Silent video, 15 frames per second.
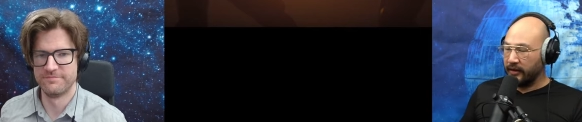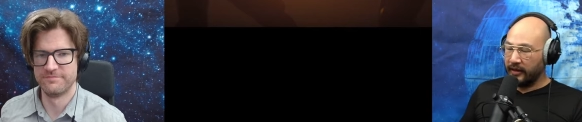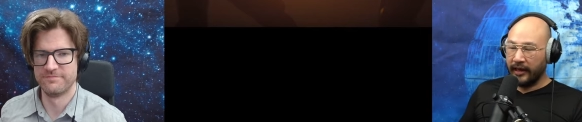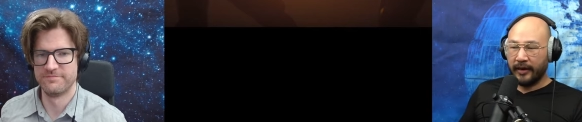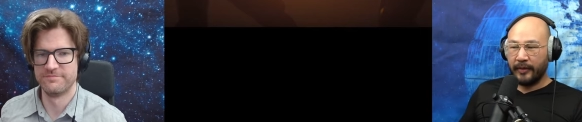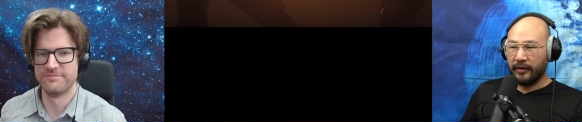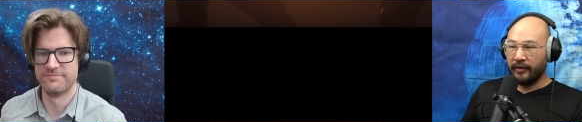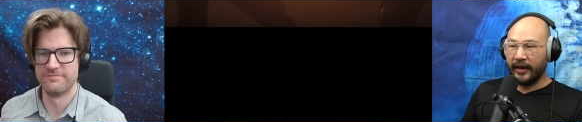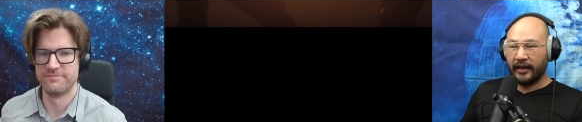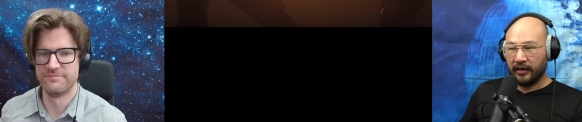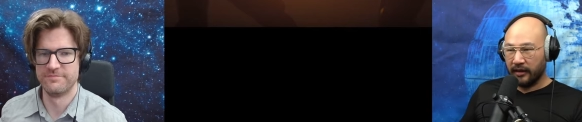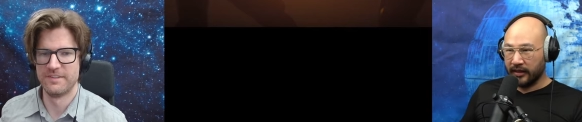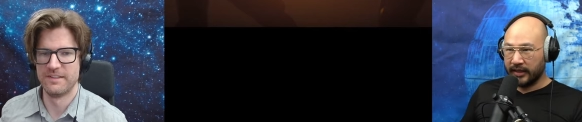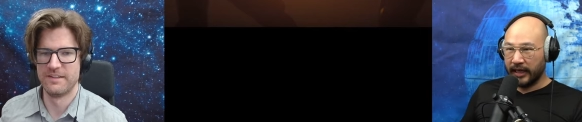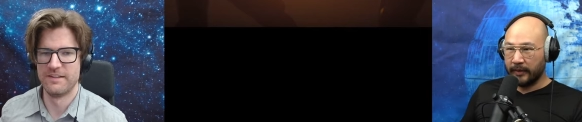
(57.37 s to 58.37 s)
Speaker 1: You got to be ready at
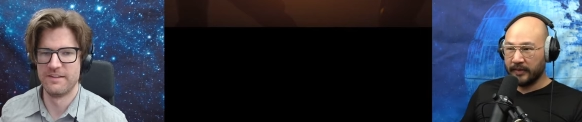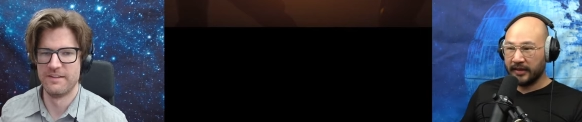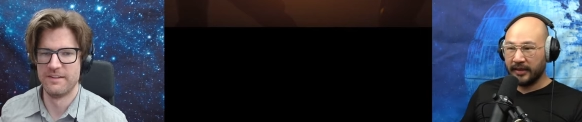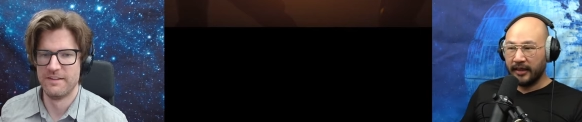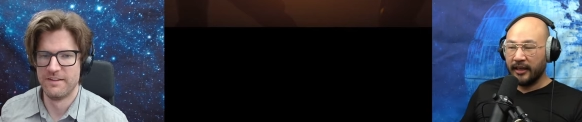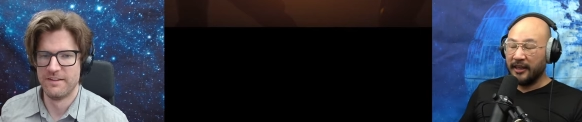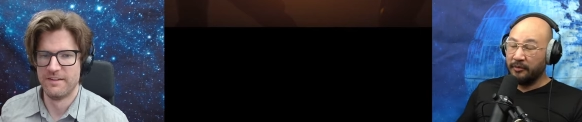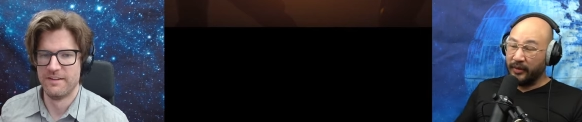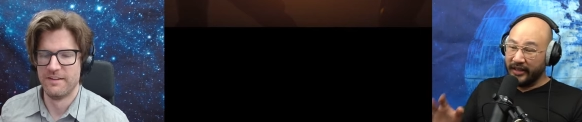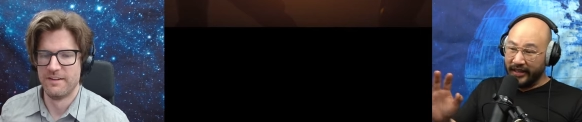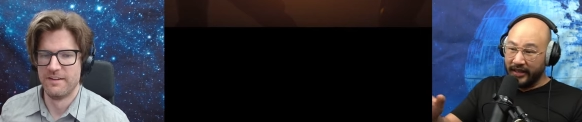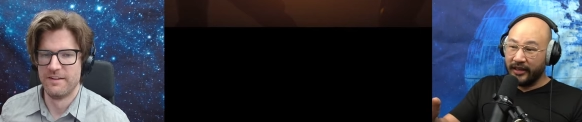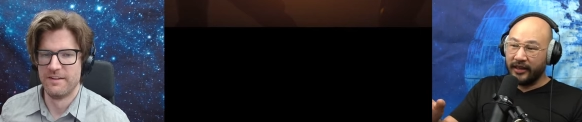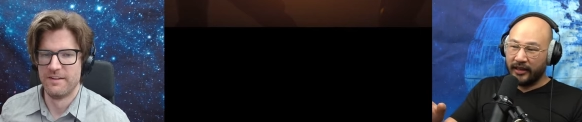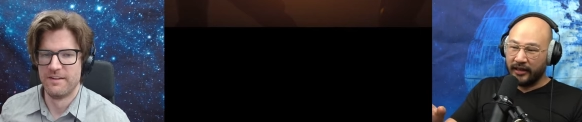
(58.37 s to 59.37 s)
all times. But
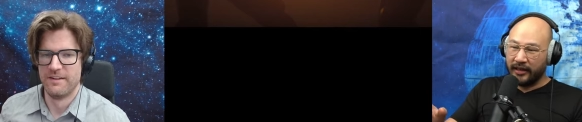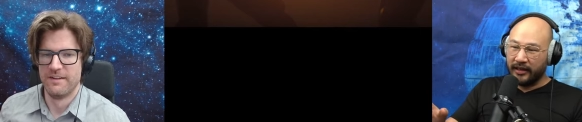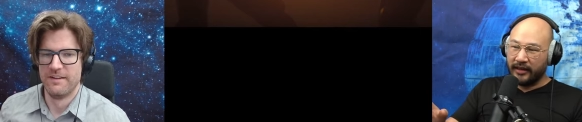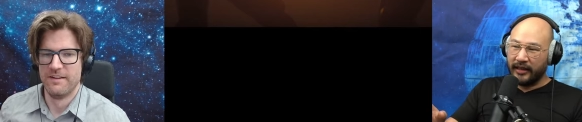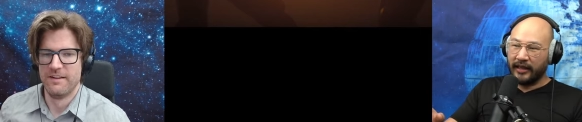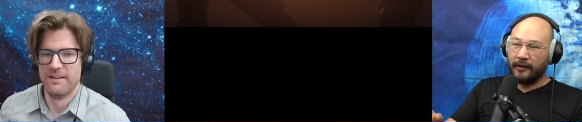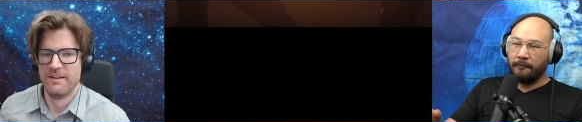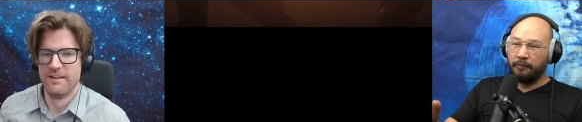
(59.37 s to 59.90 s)
here, like